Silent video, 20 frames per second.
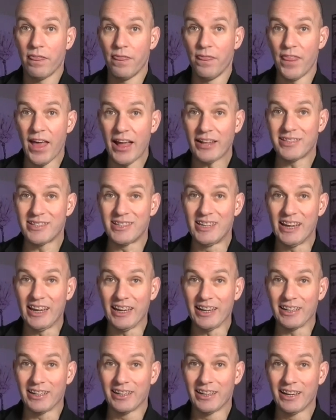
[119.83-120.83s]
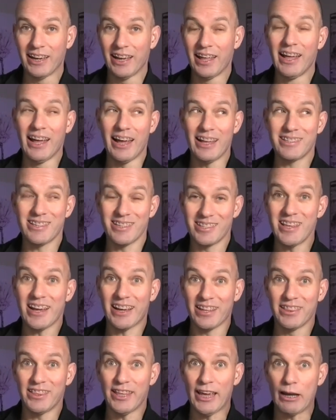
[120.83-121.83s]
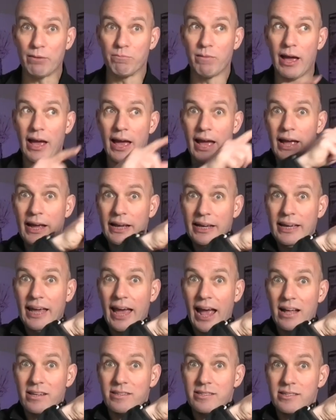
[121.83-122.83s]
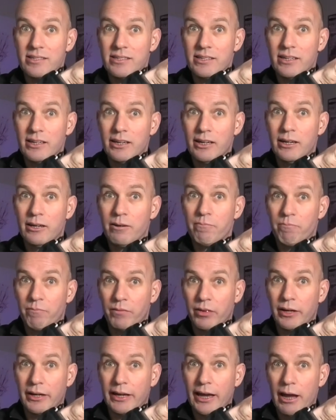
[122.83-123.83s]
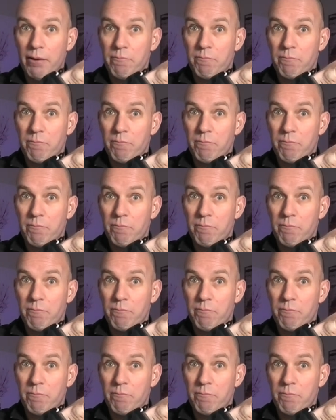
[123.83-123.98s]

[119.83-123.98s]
That's it. That's the second theme. Gas. Okay.